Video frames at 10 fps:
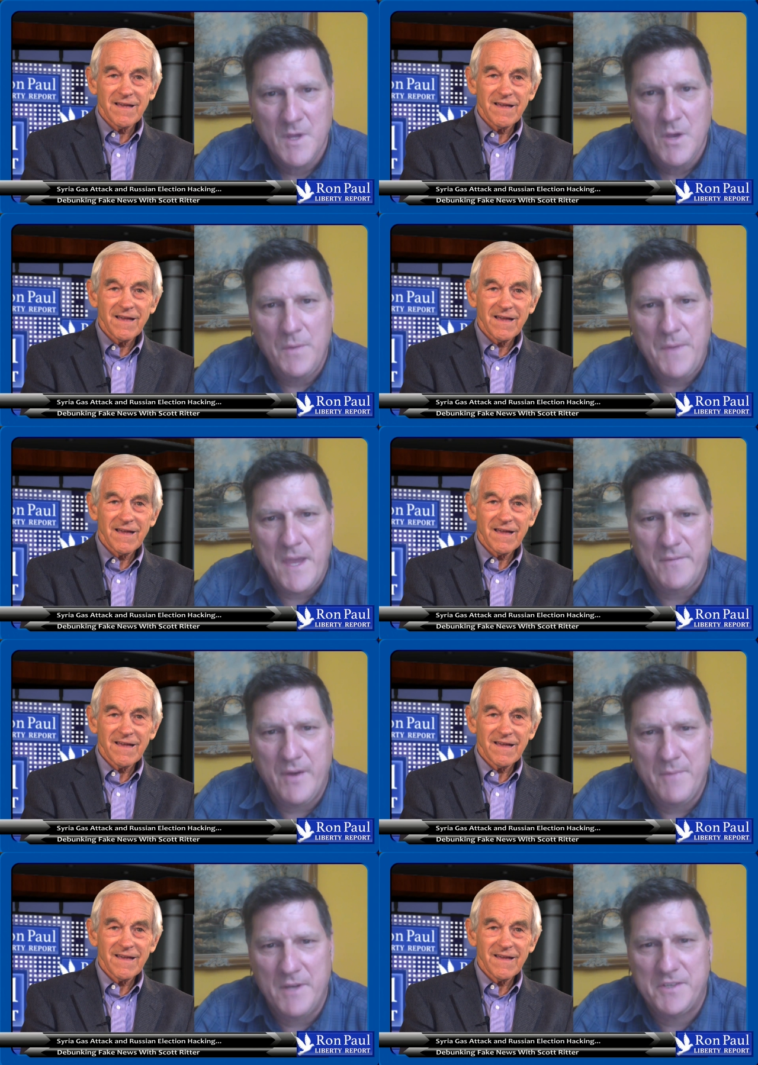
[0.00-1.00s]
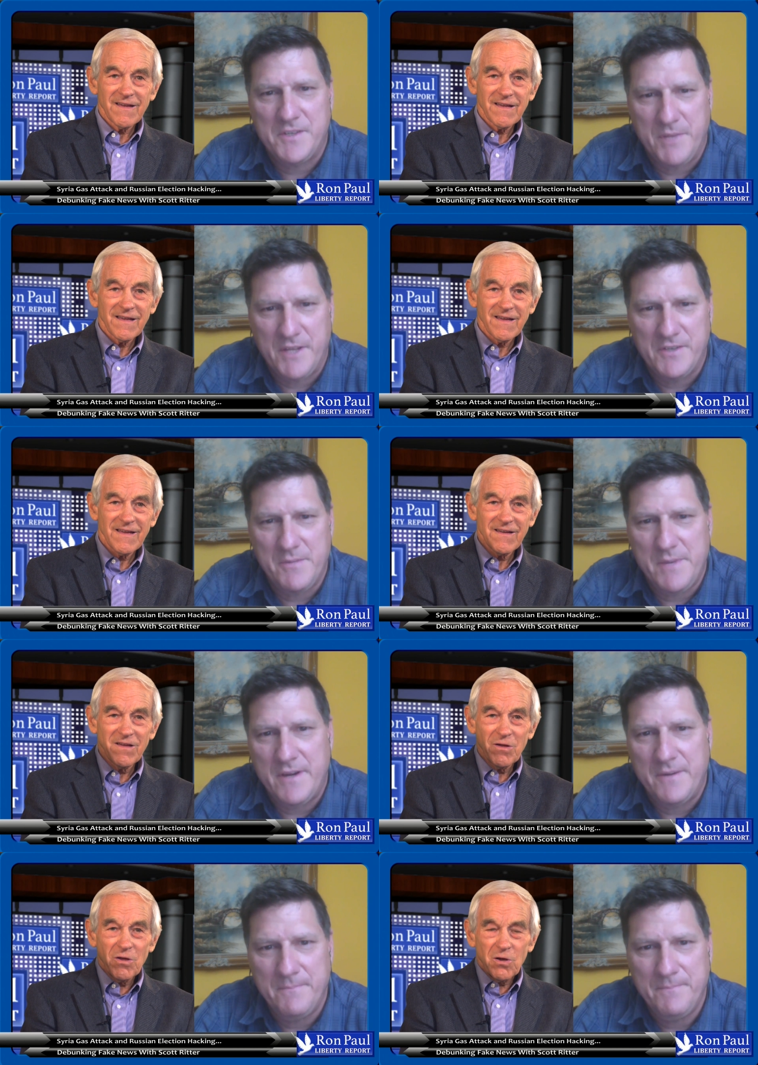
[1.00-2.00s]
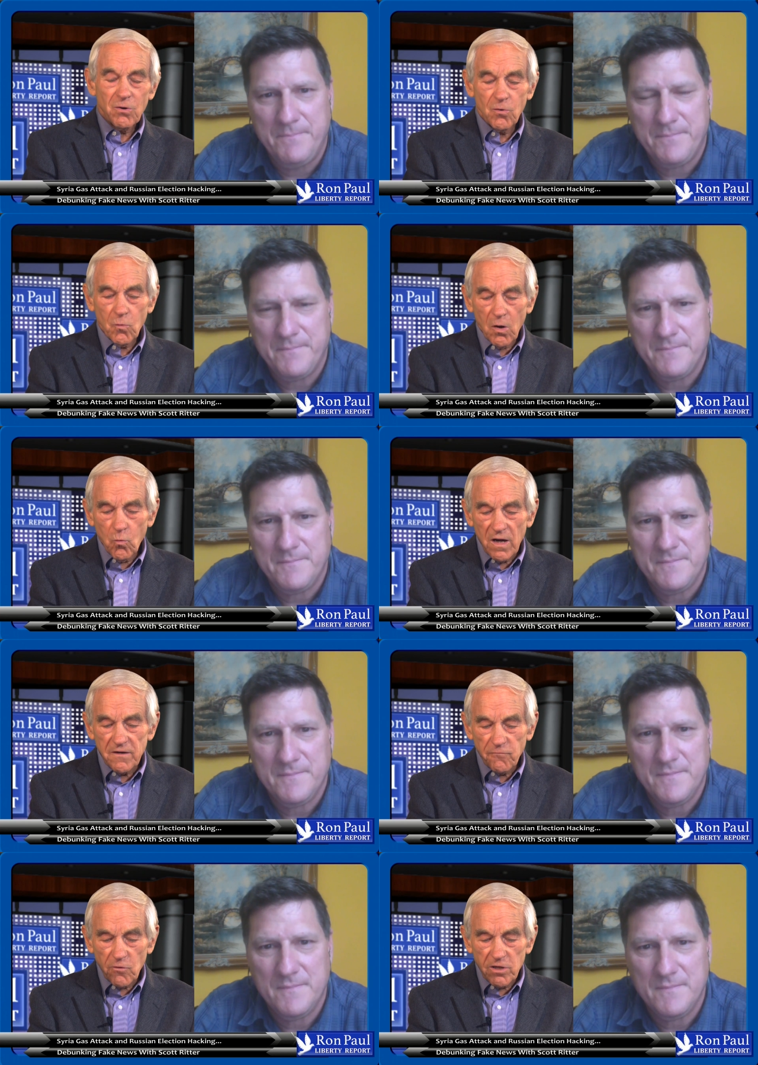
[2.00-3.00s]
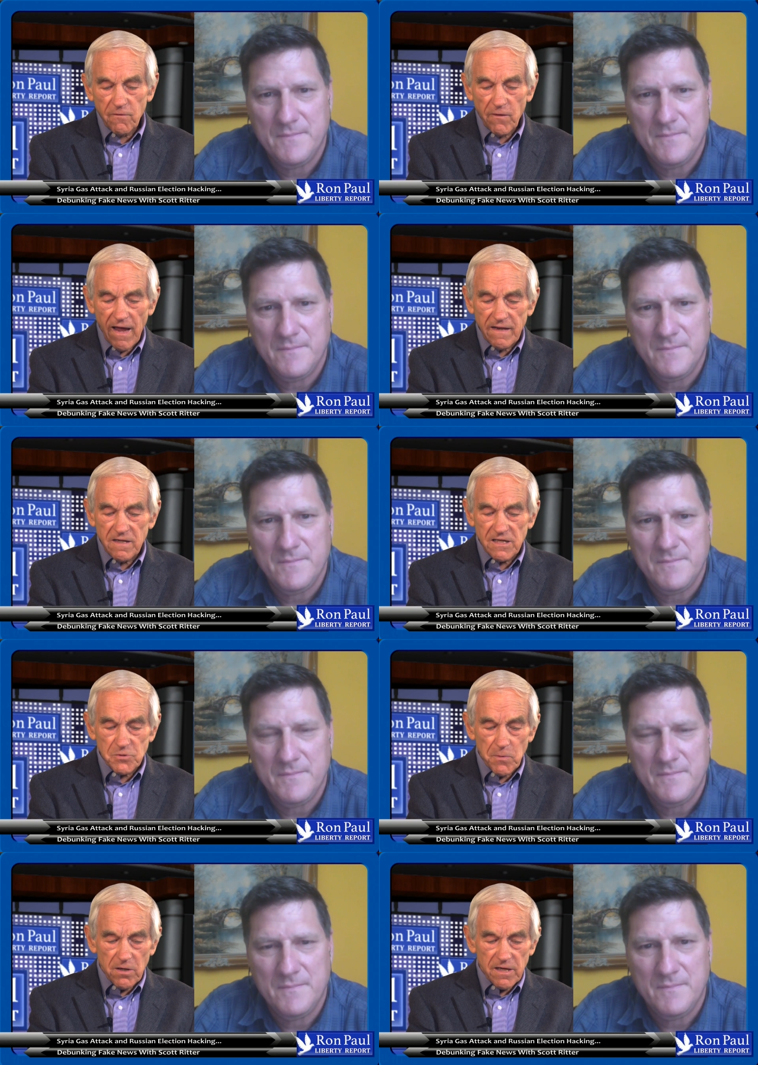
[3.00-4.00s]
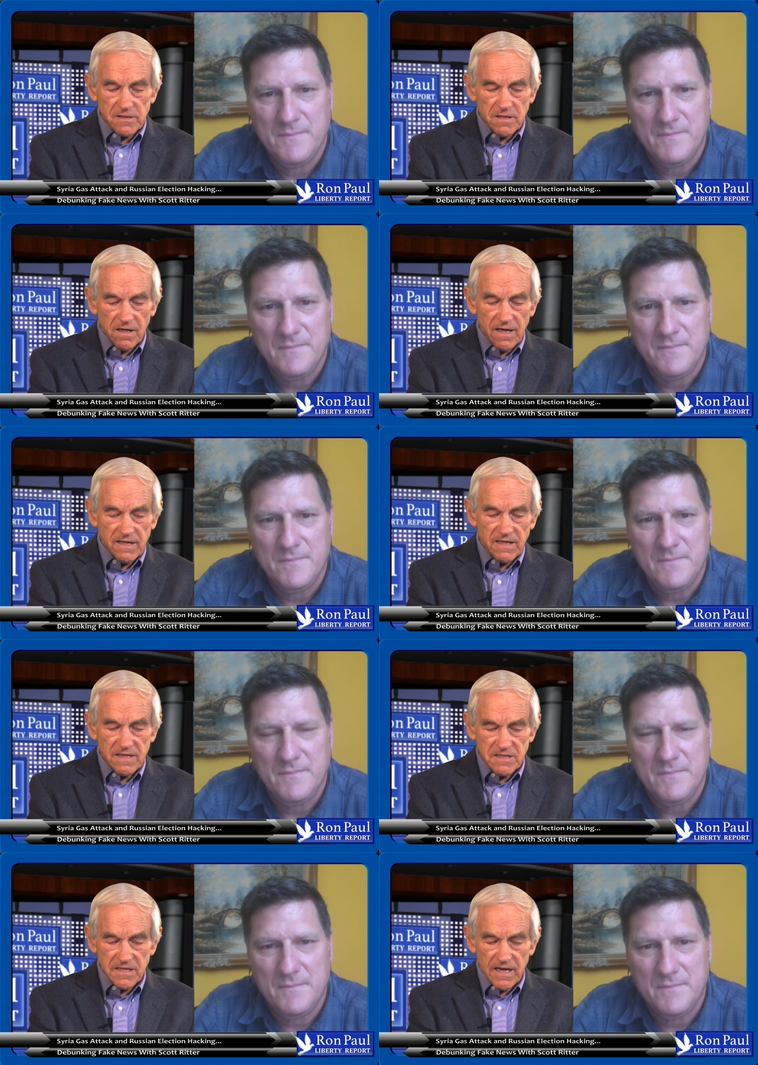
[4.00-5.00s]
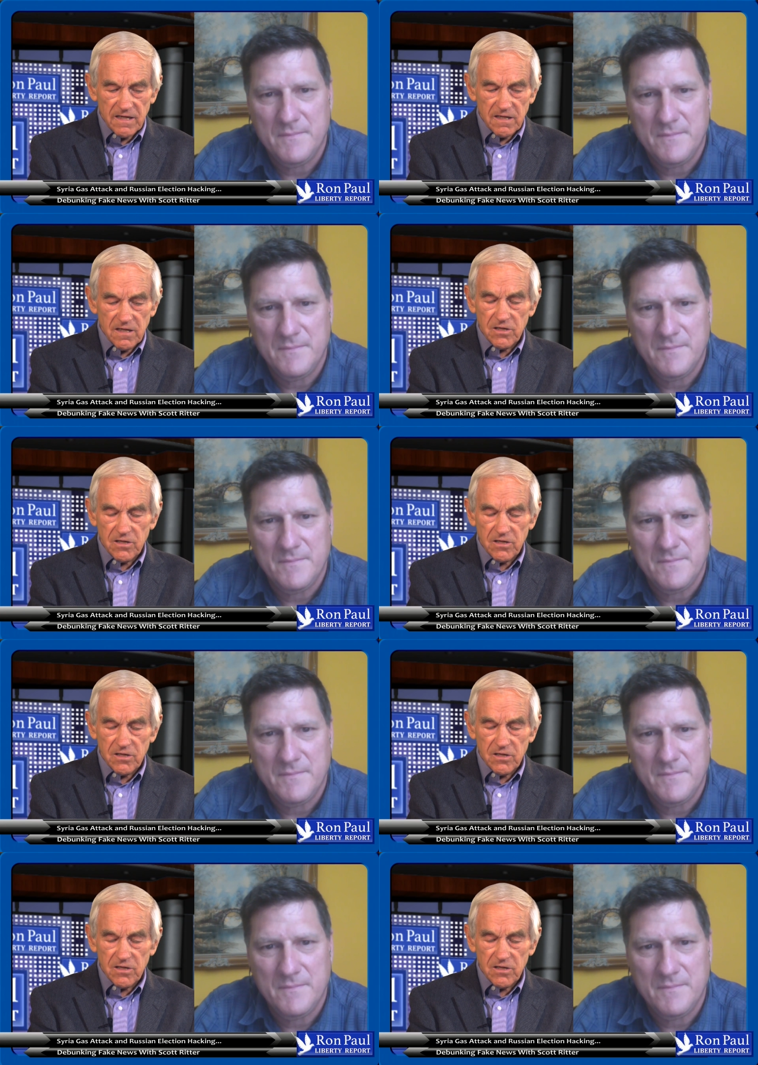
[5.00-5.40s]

Speaker 1: Well, thank you very much. It's a pleasure to be here.
Speaker 2: Well, wonderful. You've had the experience, and like I said in the